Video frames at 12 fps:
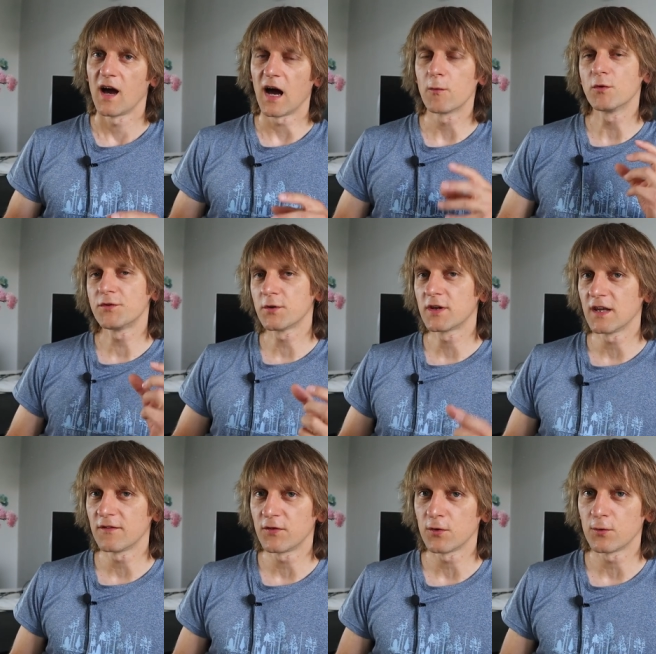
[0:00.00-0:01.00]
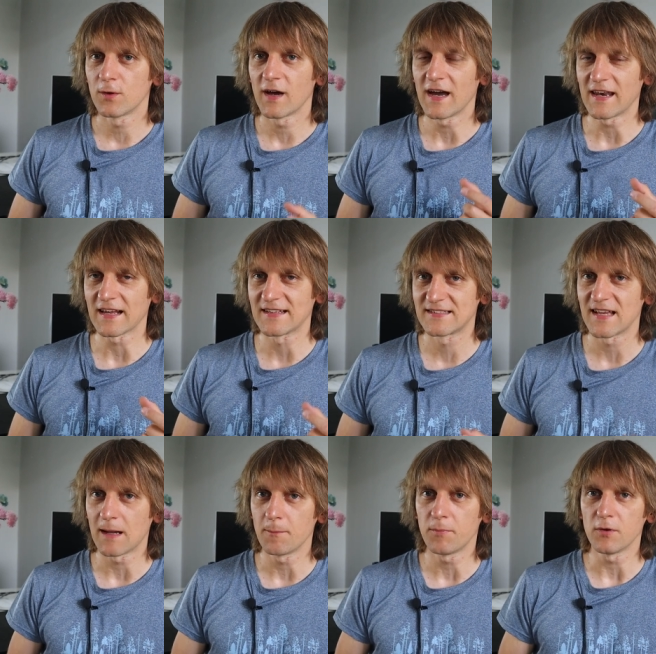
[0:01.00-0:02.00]
I want to give you an
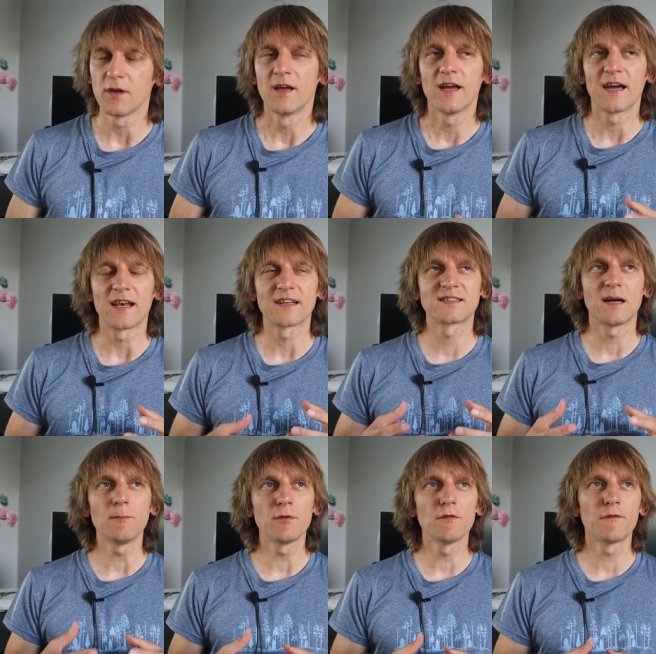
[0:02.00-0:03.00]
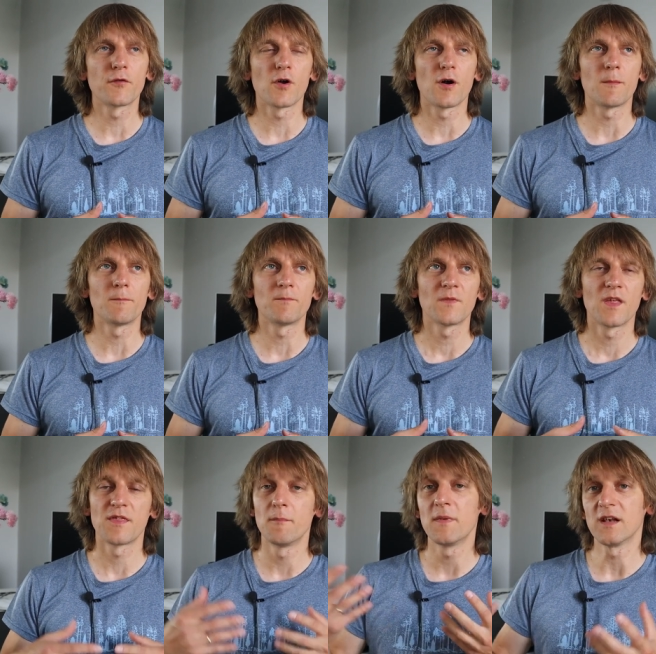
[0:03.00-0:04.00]
example, an example from
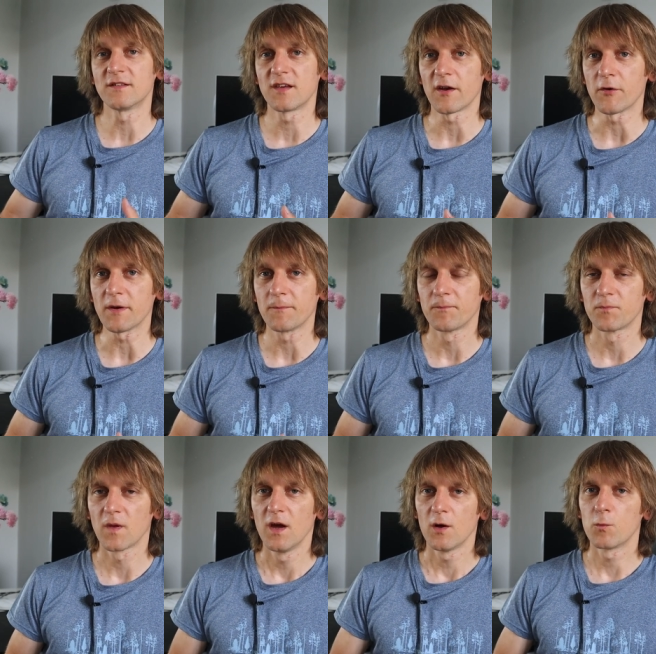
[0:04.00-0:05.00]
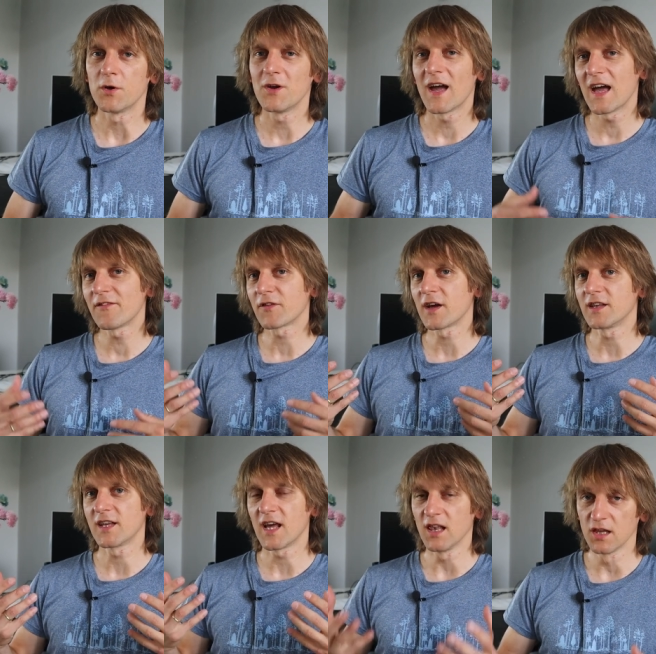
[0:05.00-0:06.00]
the military. When you have
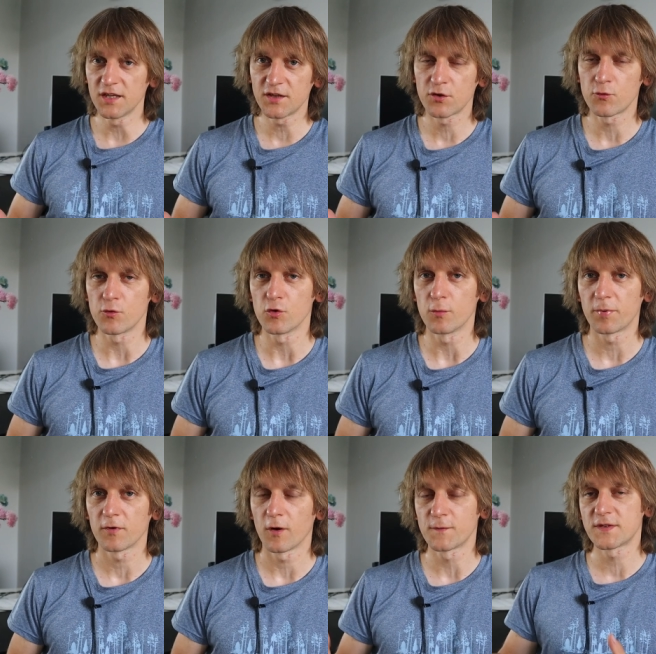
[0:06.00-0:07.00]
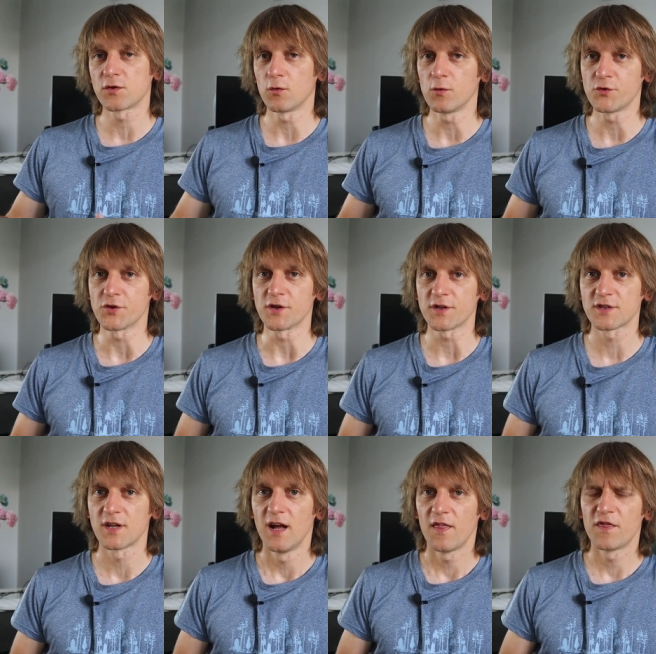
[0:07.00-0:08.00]
an elite group of
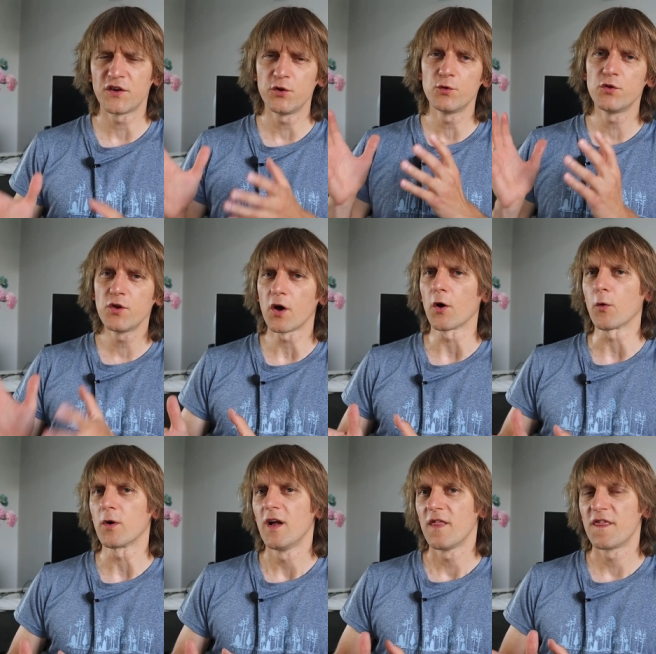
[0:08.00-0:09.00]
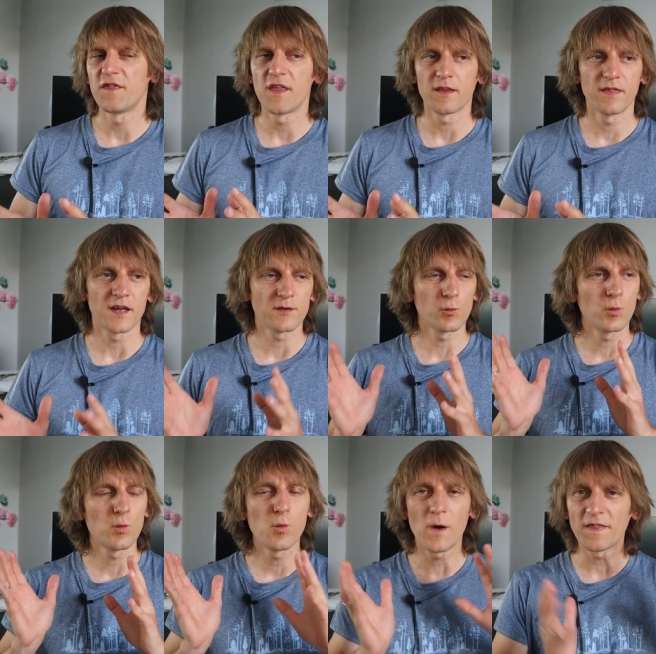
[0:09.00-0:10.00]
soldiers that you know that, that
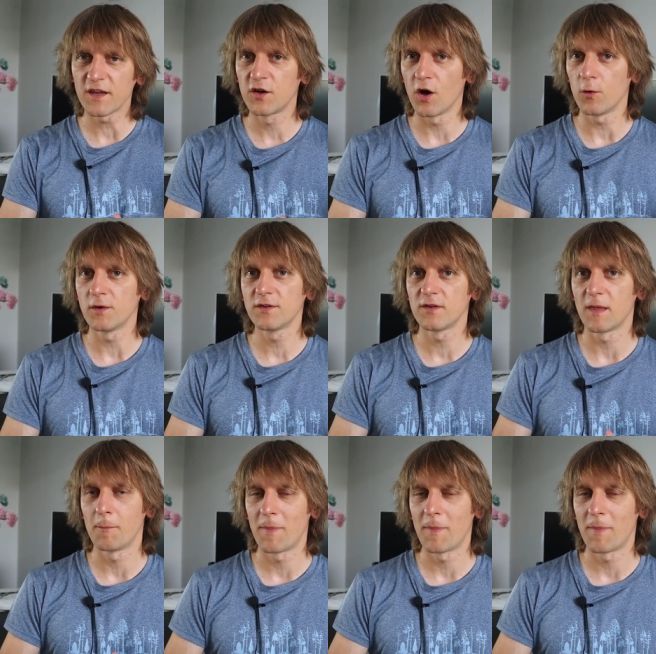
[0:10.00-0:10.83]
when they go into the